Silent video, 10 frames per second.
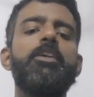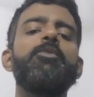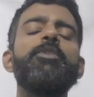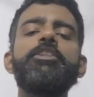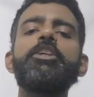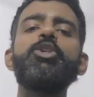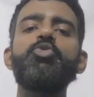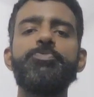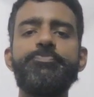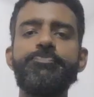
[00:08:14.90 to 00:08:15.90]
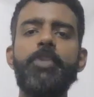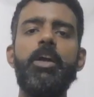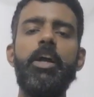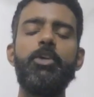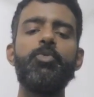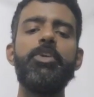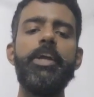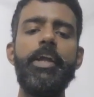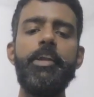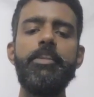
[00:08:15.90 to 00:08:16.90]
with Q. I could
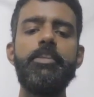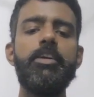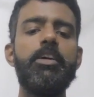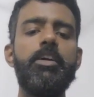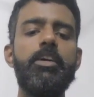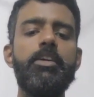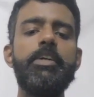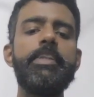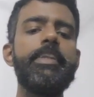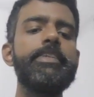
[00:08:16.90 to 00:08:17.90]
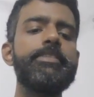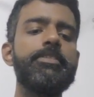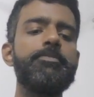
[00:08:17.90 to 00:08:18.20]
end the less